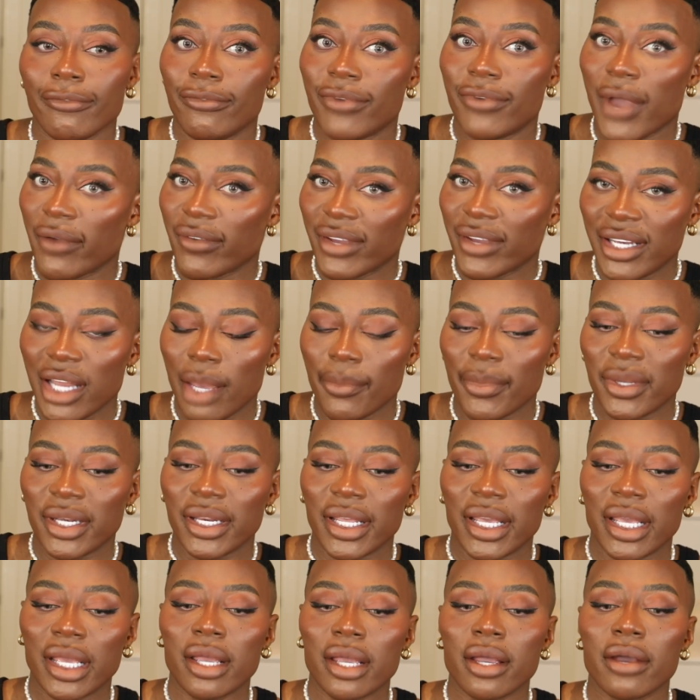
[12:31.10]
very
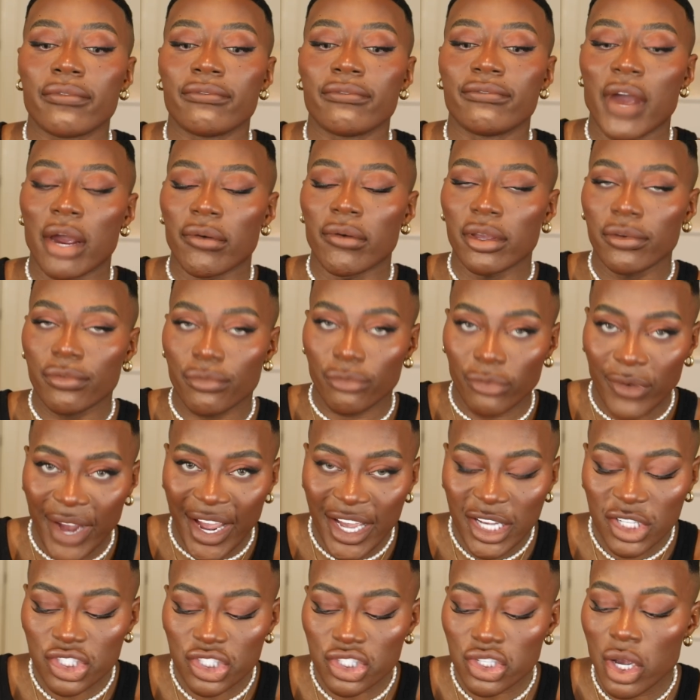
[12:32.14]
lemony, very
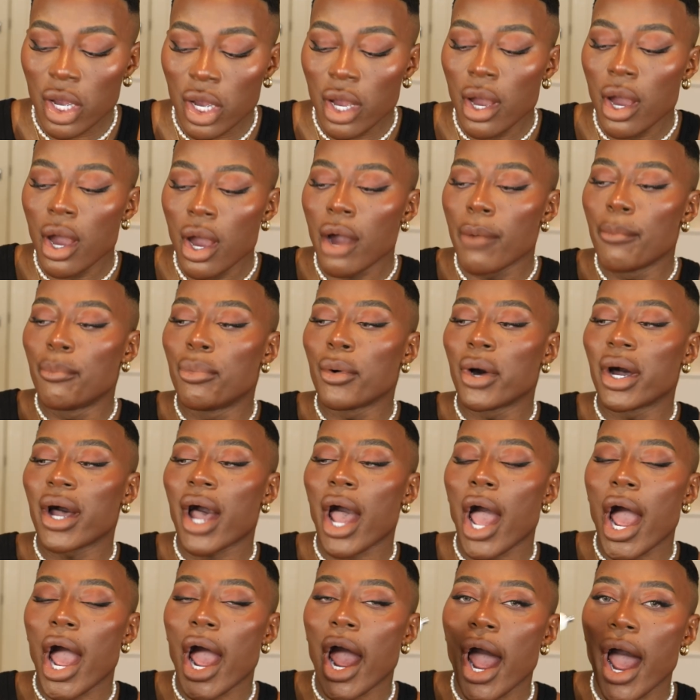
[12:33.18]
fresh,
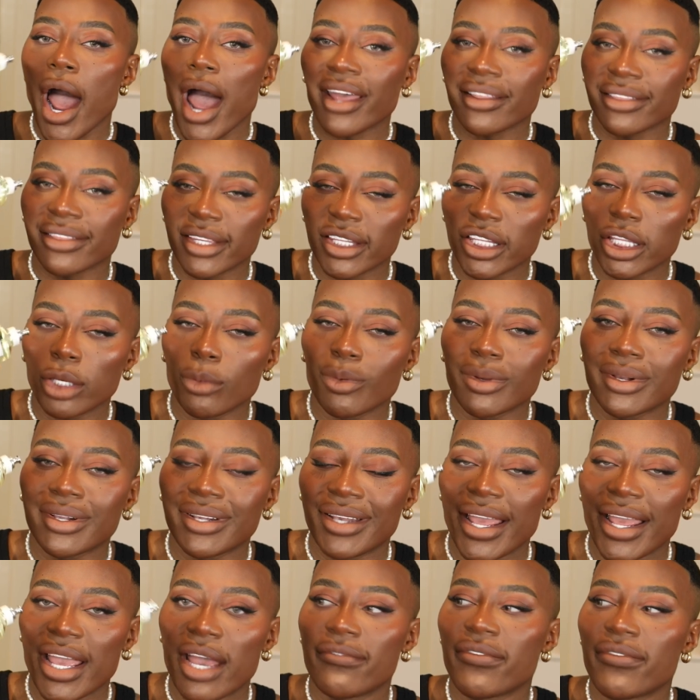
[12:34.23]
but I think it would
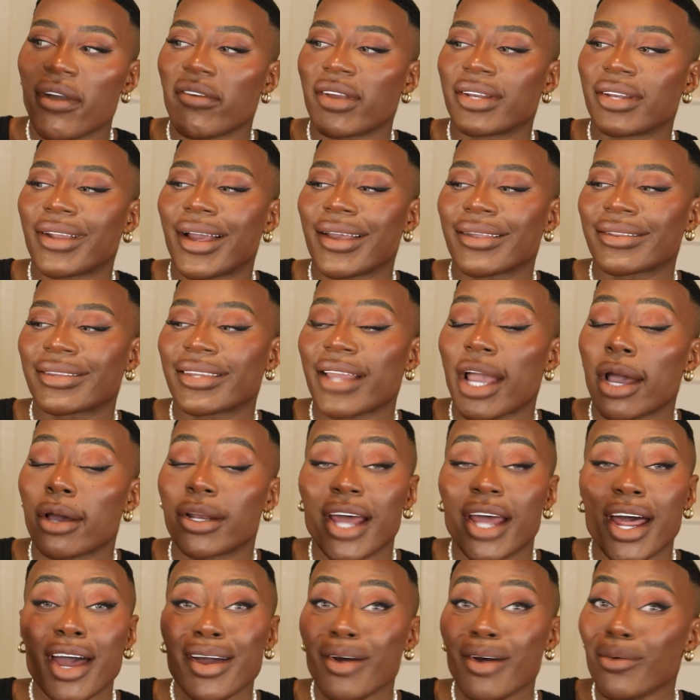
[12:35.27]
layer very nicely.
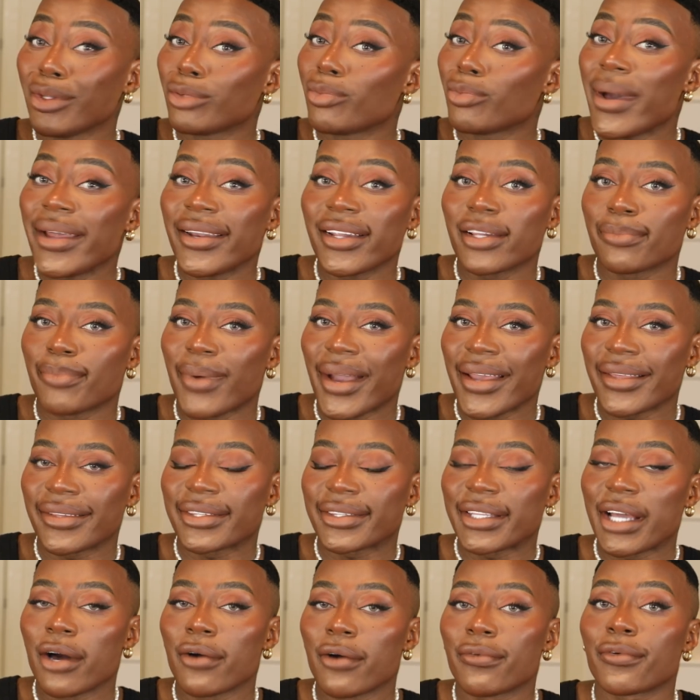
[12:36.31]
And I would wear this by
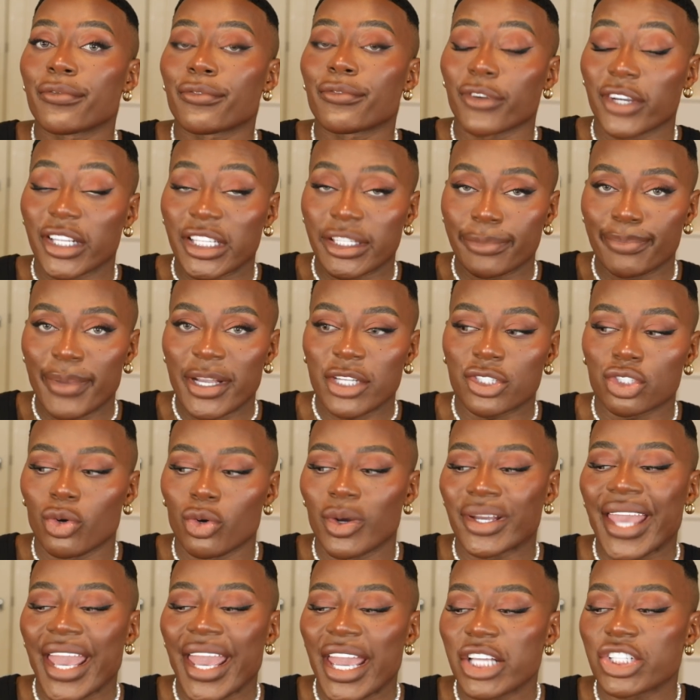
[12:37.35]
itself for a special
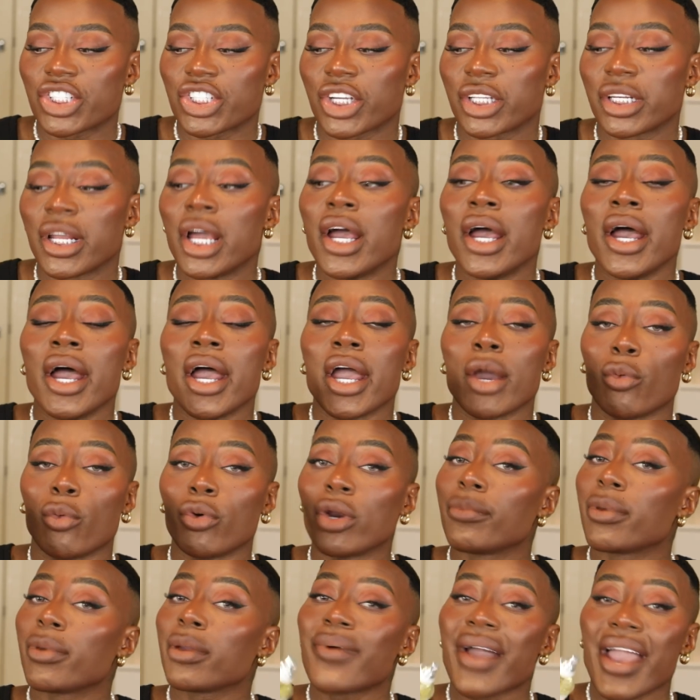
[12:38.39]
occasion.
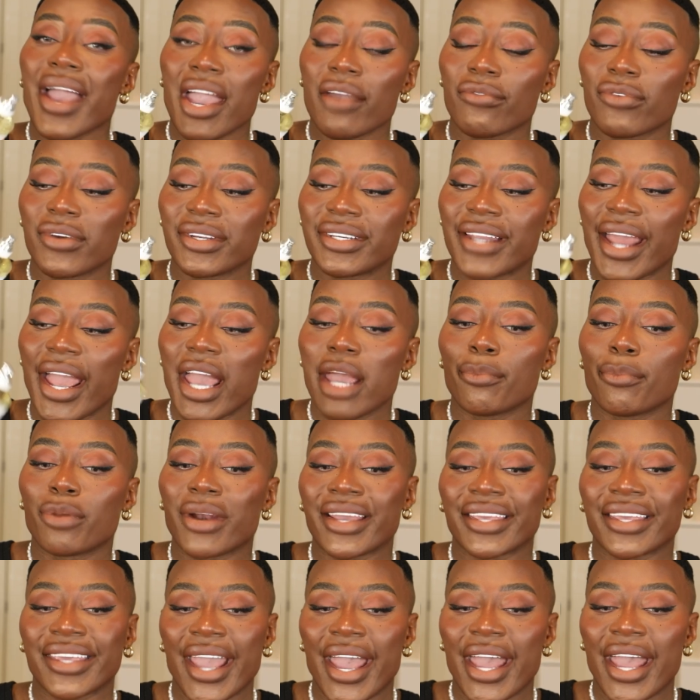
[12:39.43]
Wouldn't be my everyday, but
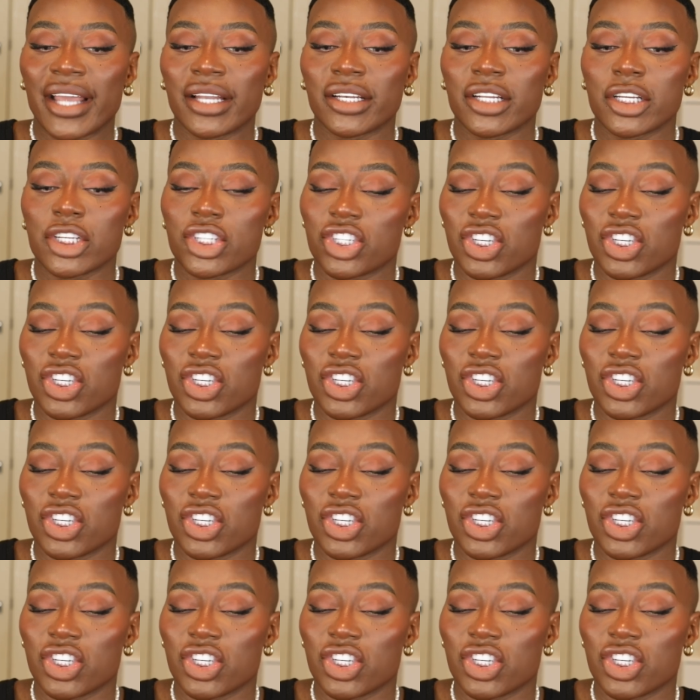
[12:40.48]
again,